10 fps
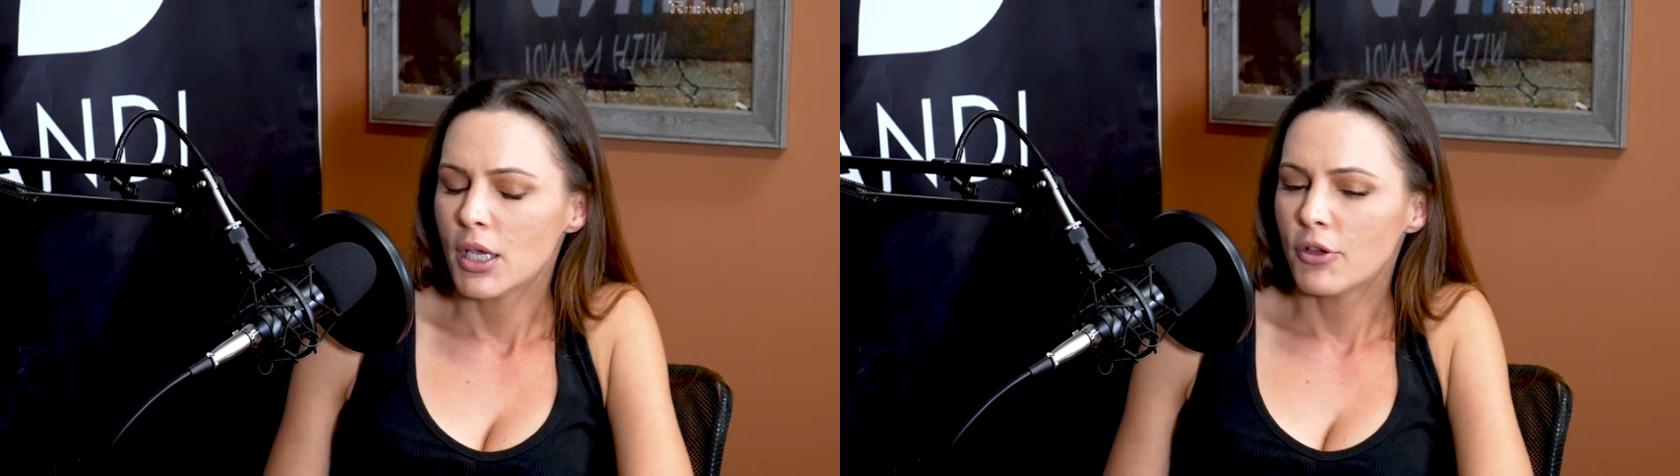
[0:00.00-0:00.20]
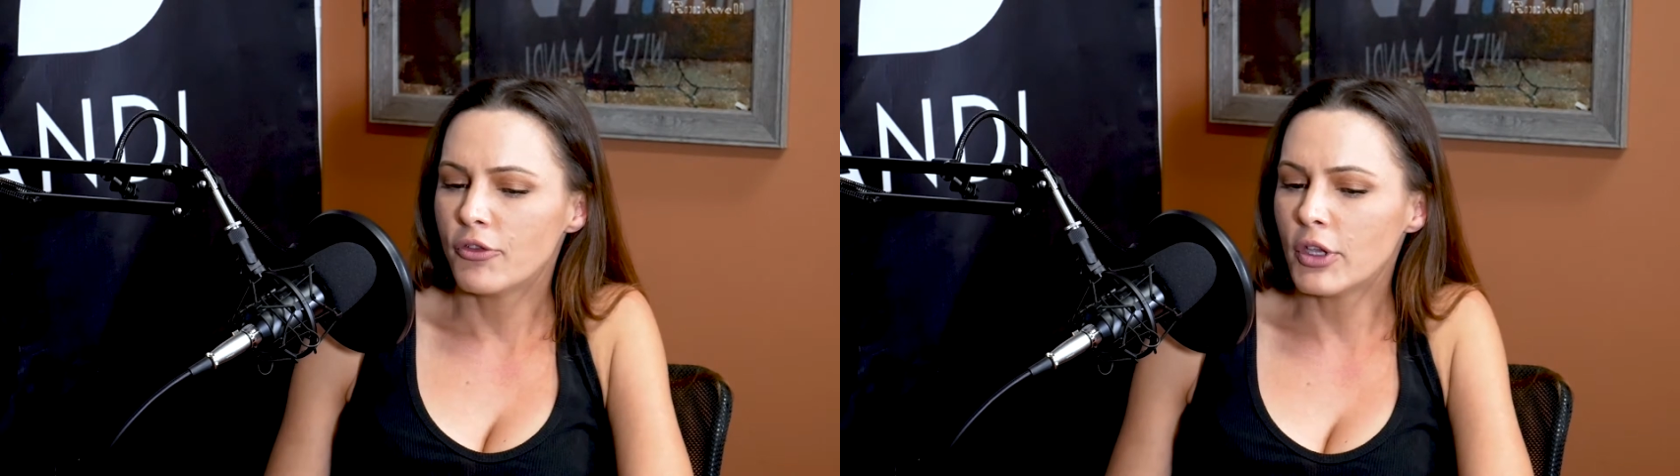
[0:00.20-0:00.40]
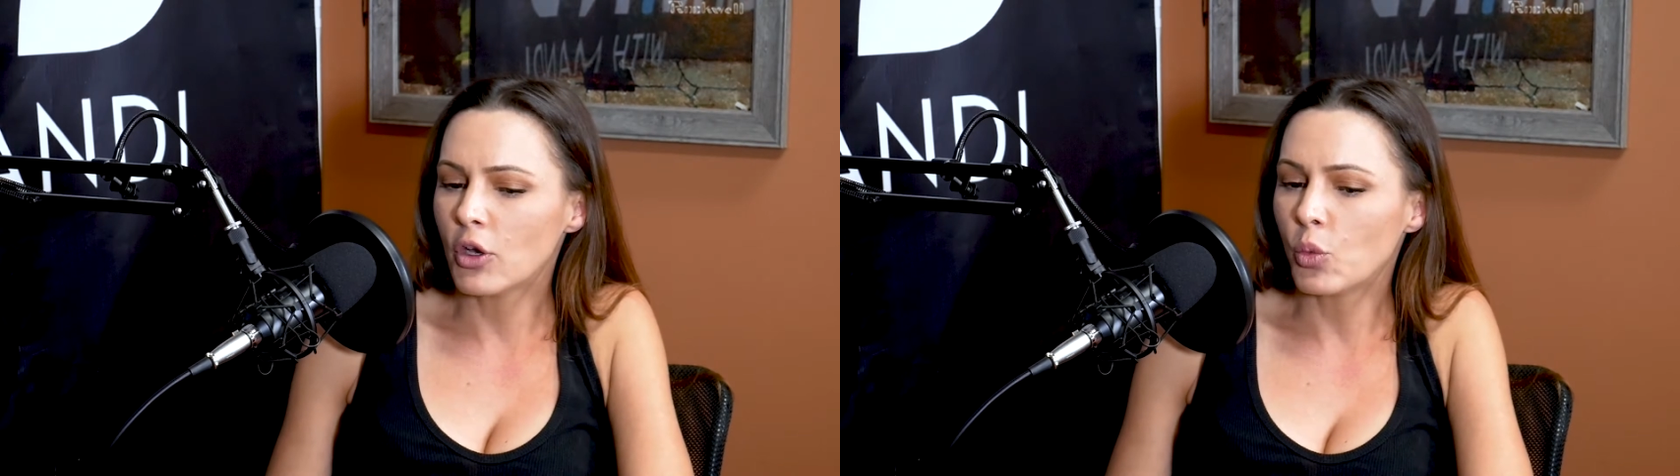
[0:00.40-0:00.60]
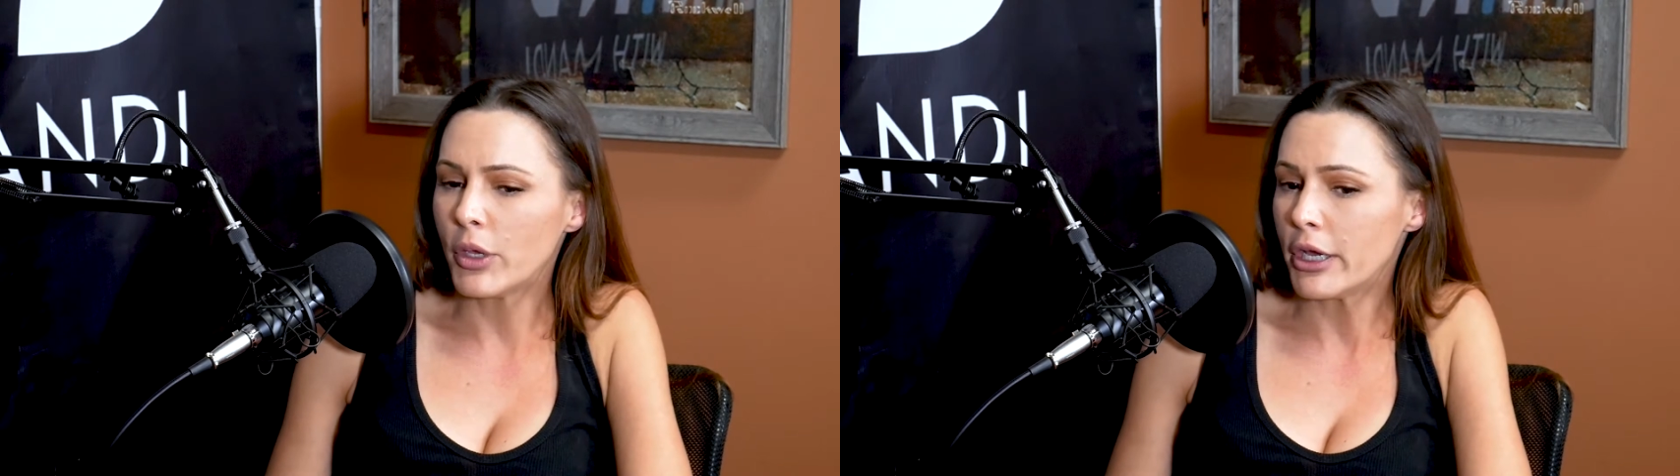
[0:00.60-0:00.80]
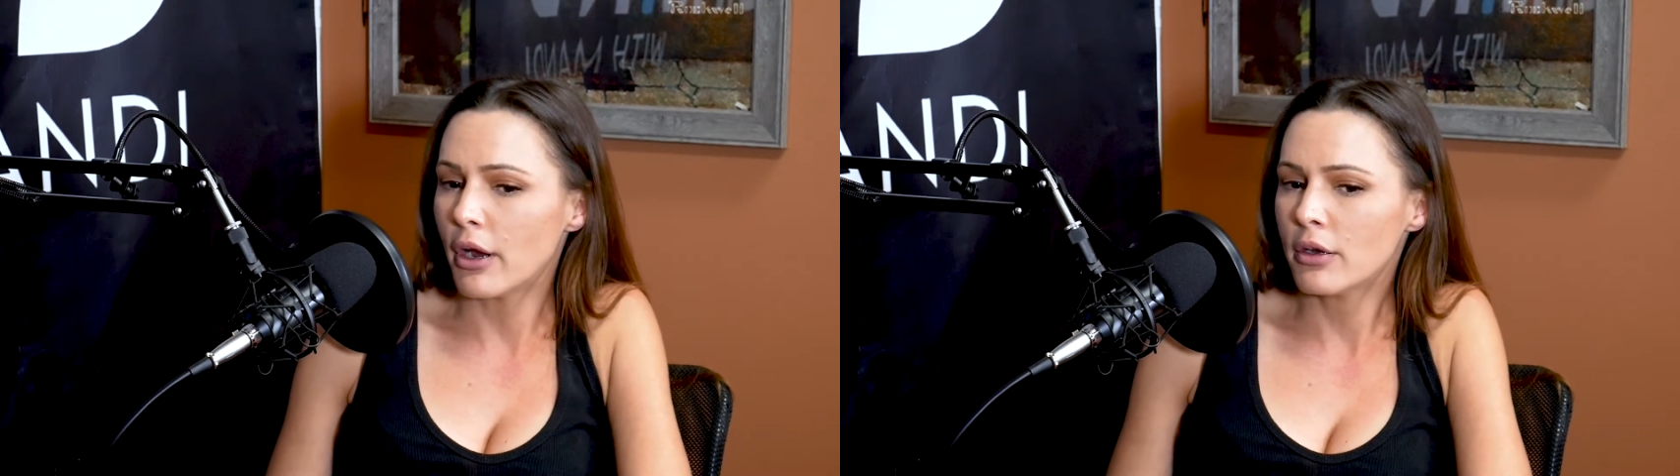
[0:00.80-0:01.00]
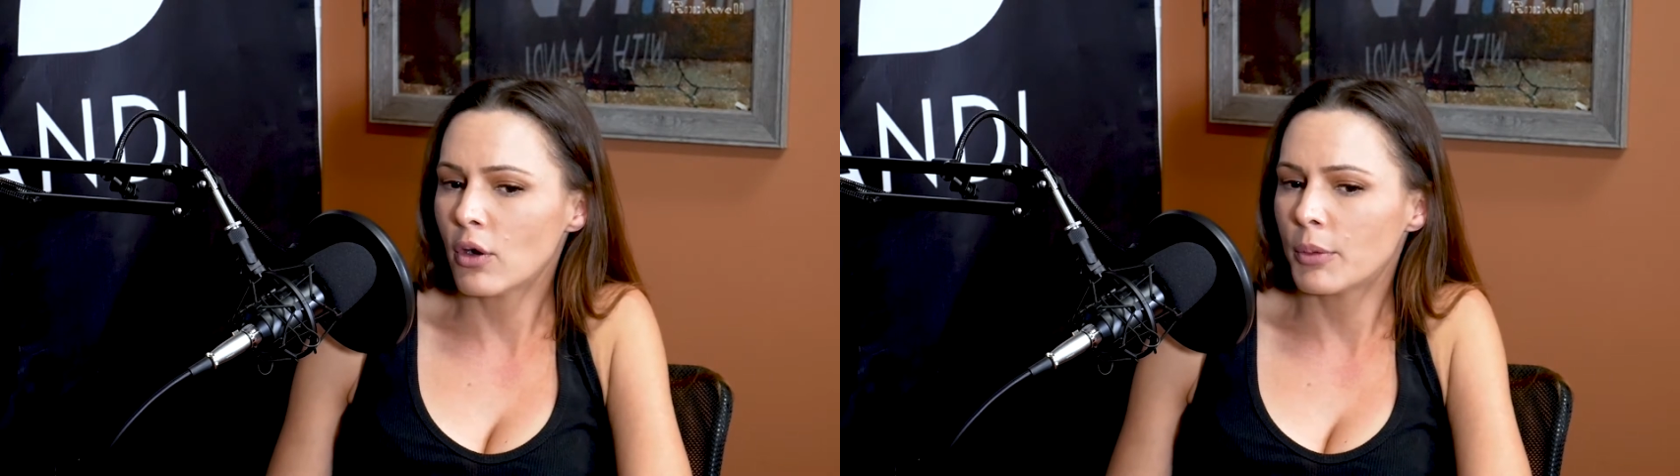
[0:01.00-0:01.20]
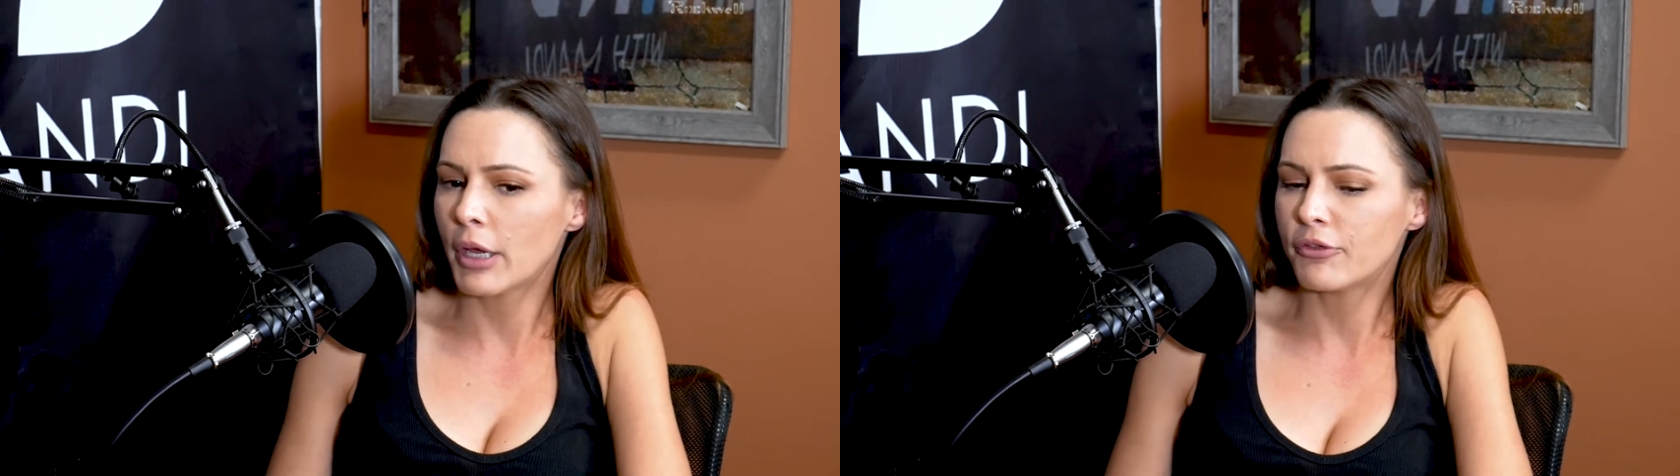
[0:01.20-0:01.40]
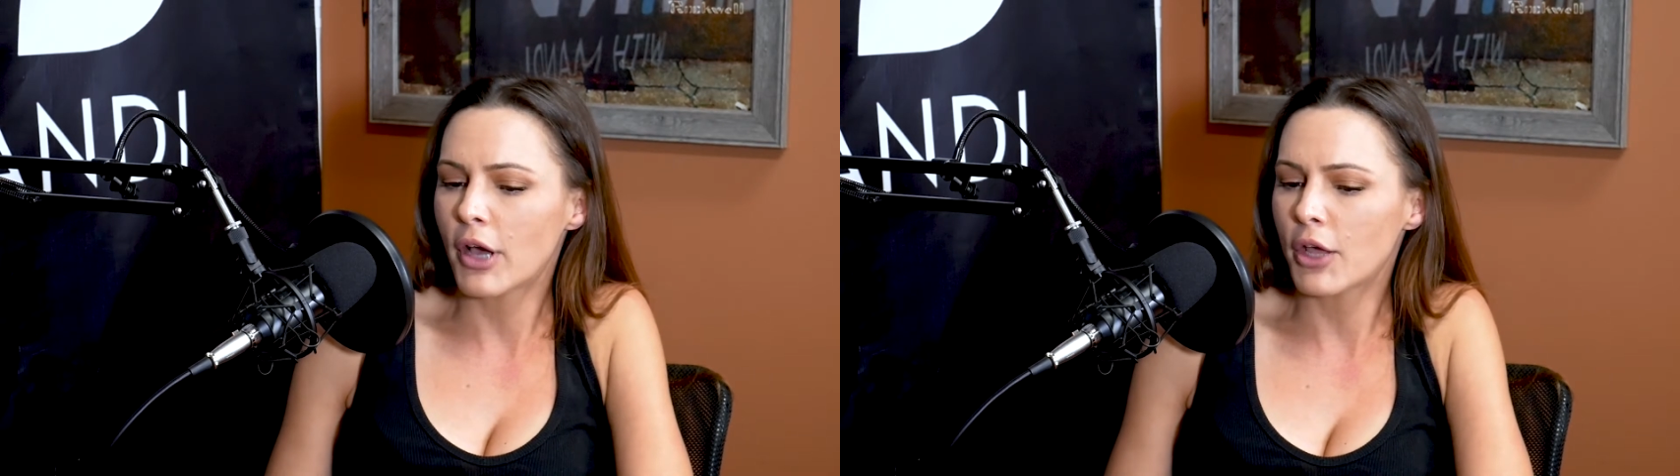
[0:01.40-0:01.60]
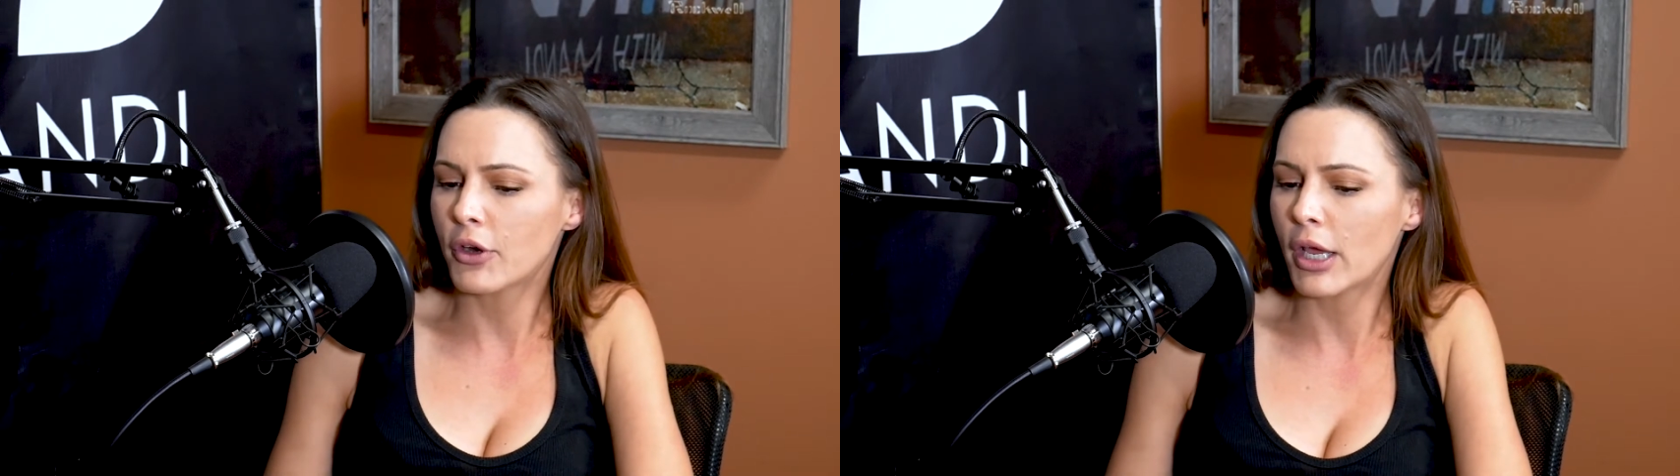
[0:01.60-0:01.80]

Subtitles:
feel weird, or my father